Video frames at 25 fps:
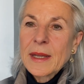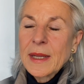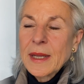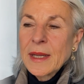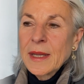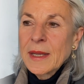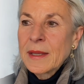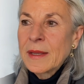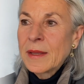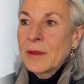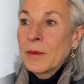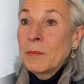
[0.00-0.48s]

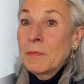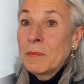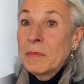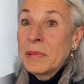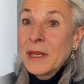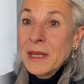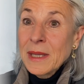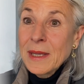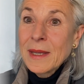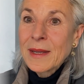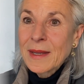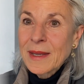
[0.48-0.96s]
in the
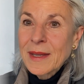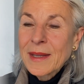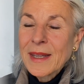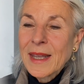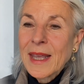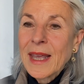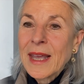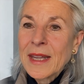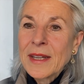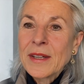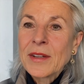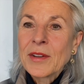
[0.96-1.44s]
being,
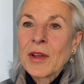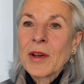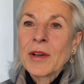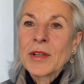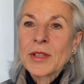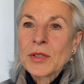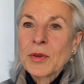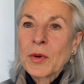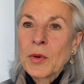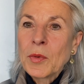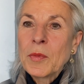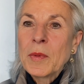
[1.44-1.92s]
and
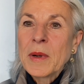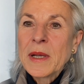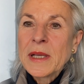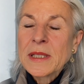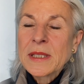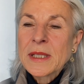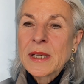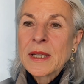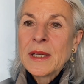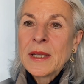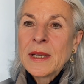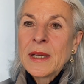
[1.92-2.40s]
not
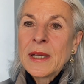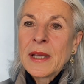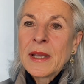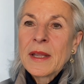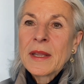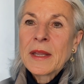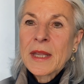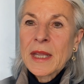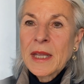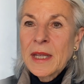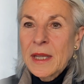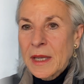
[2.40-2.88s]
always
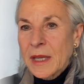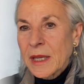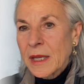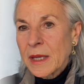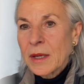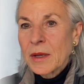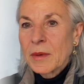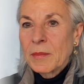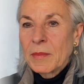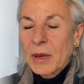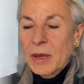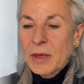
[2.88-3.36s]

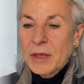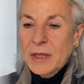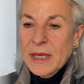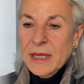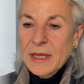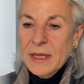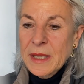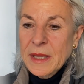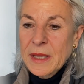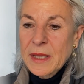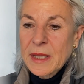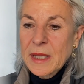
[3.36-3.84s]
thinking about
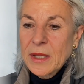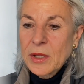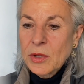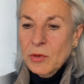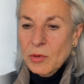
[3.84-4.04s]
anything.